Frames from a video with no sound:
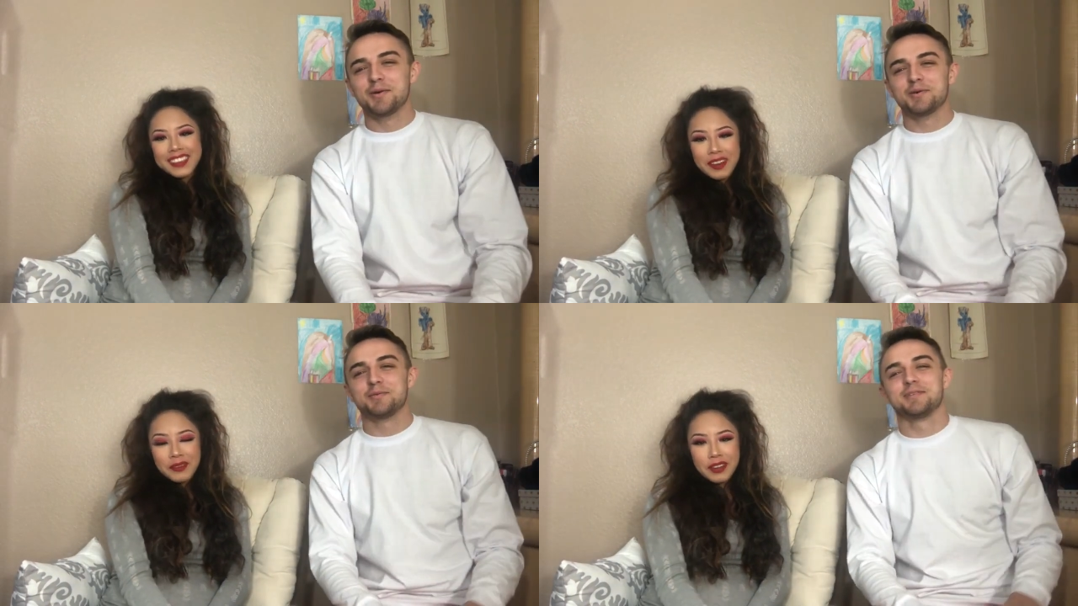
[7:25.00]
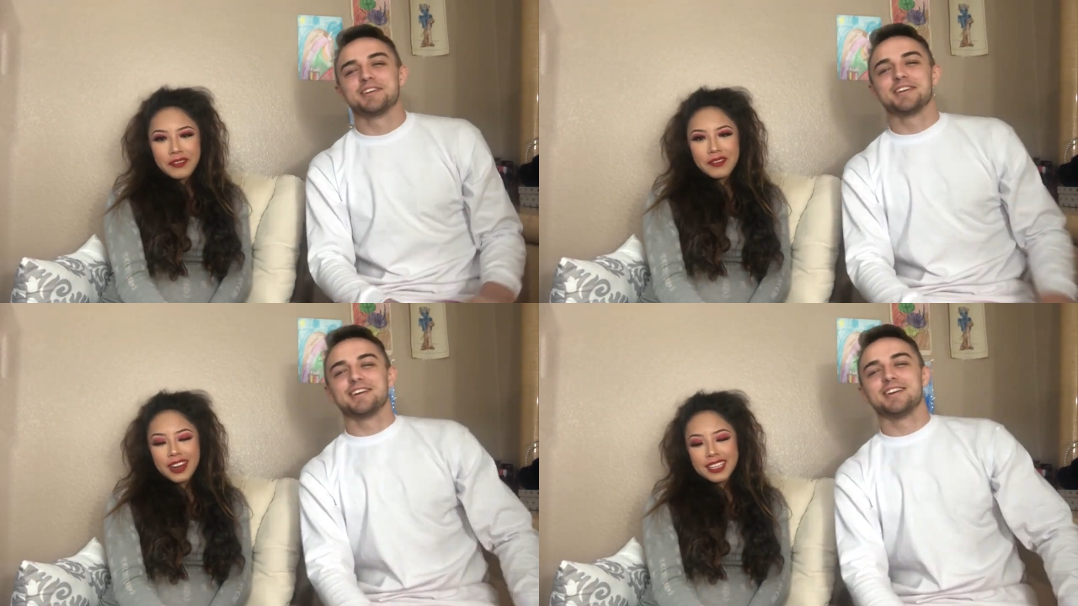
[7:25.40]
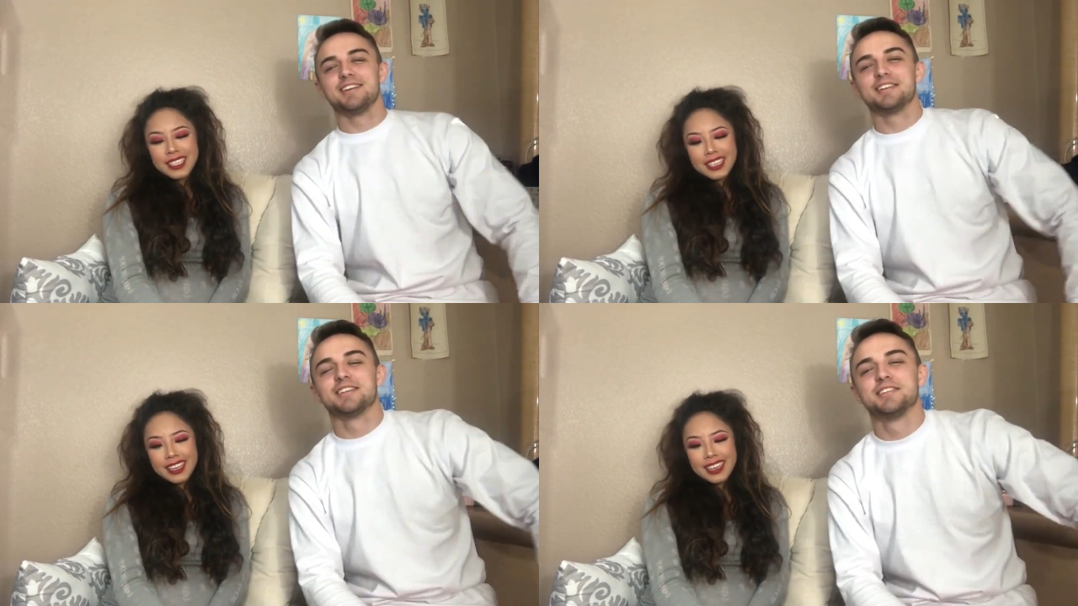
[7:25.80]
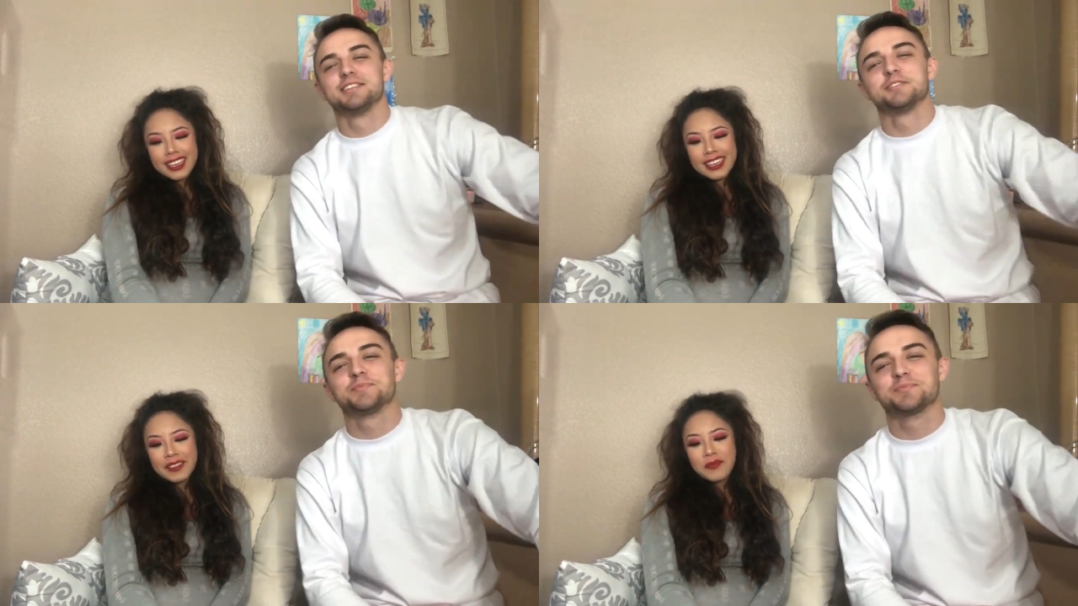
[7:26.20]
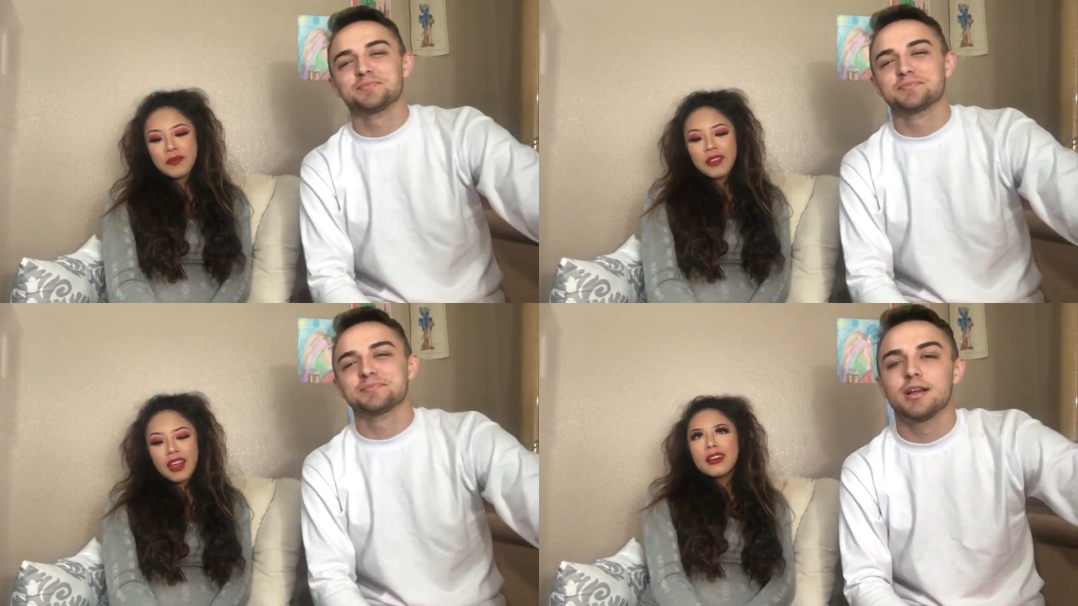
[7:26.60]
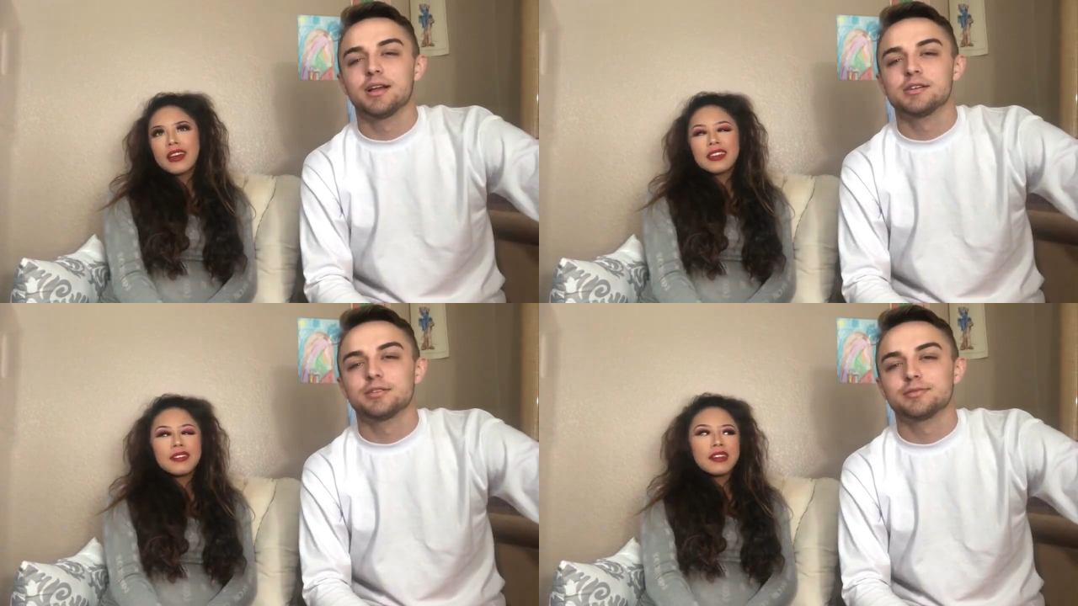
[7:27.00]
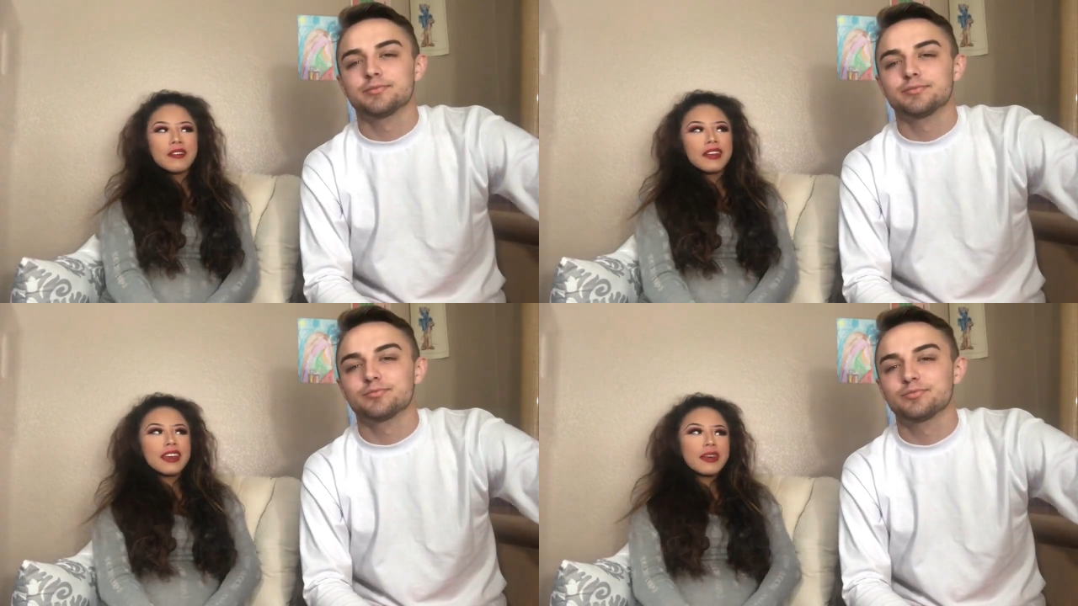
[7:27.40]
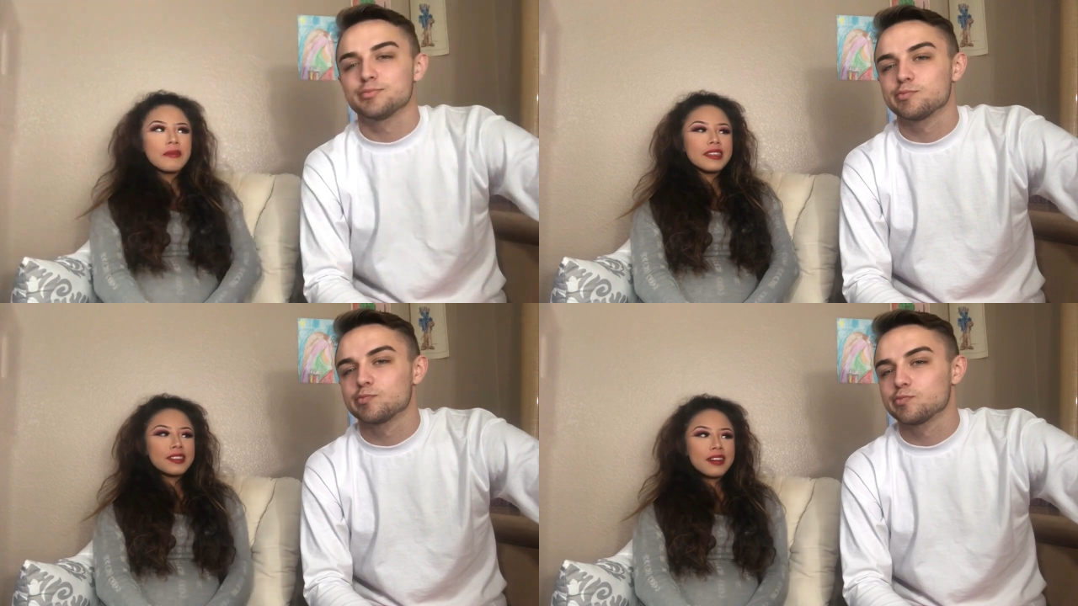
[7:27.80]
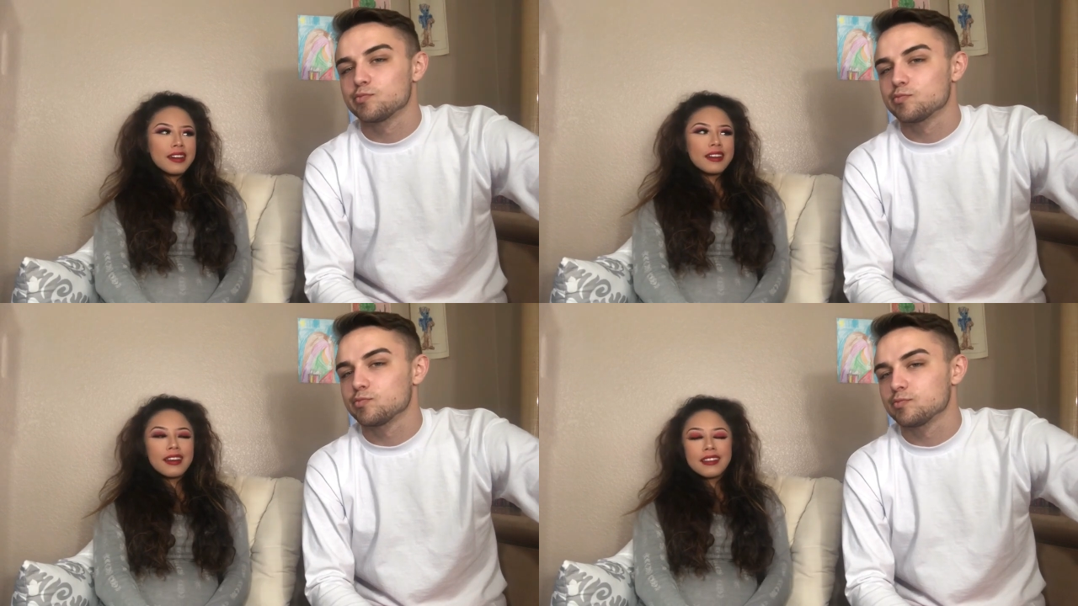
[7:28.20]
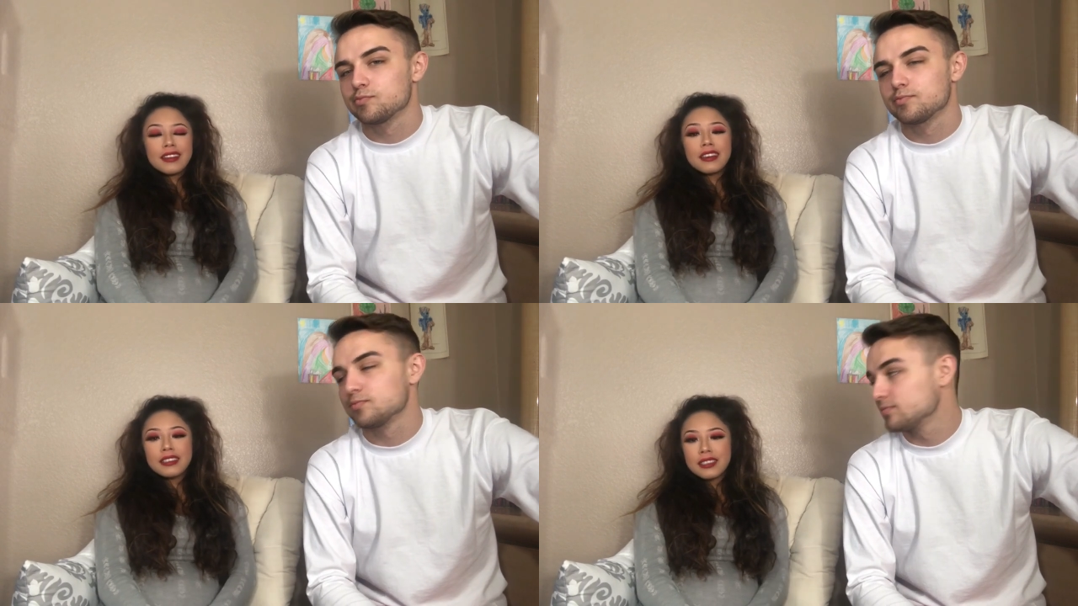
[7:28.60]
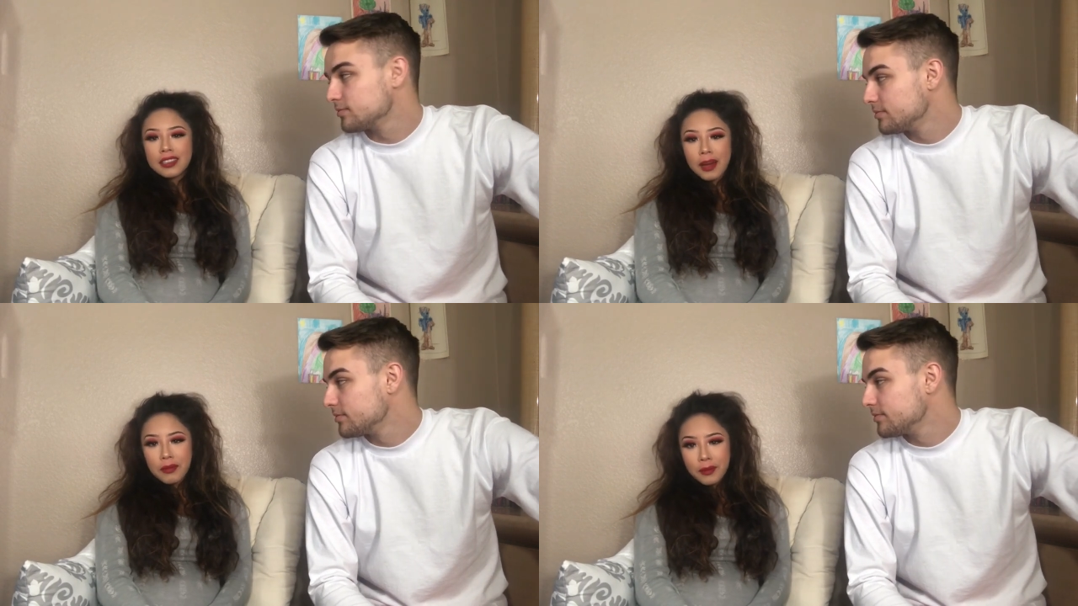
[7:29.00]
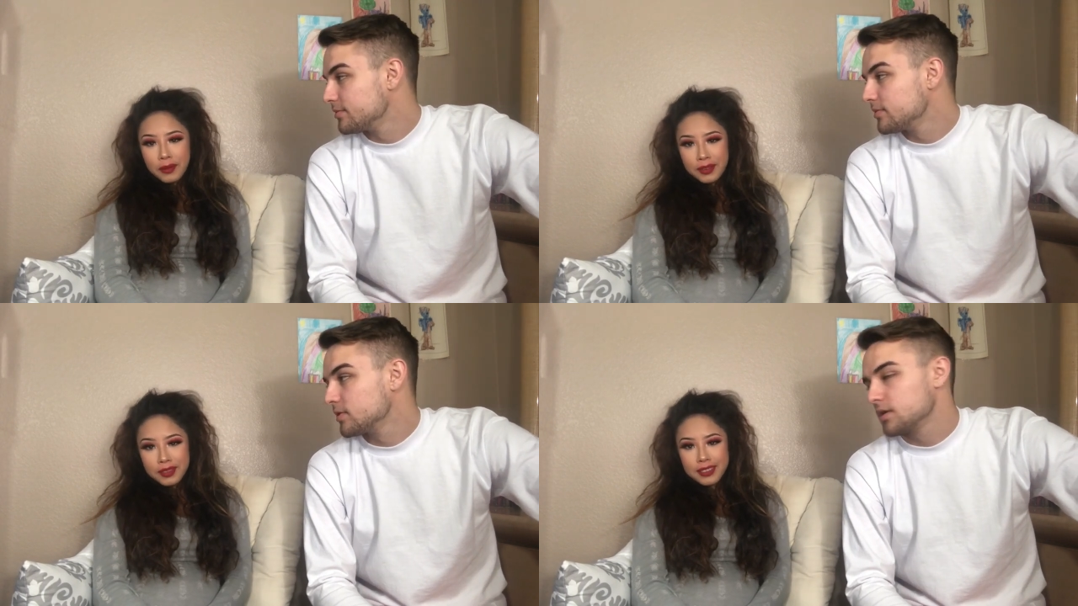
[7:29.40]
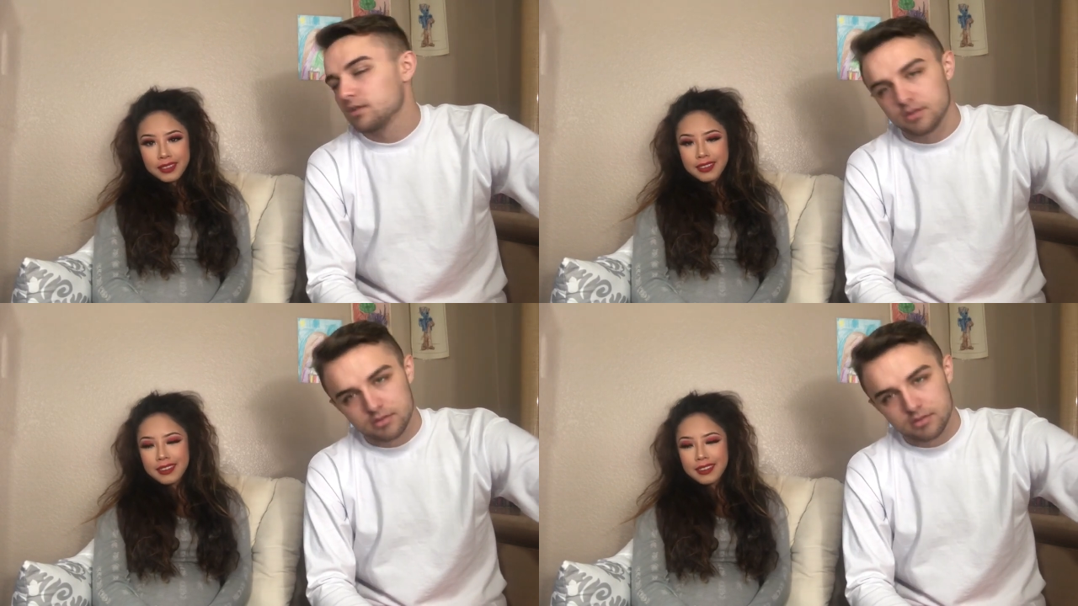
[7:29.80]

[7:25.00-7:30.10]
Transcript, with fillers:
Speaker 1: oh. so refreshing. And don't even get me started on the Unstopables. Oh,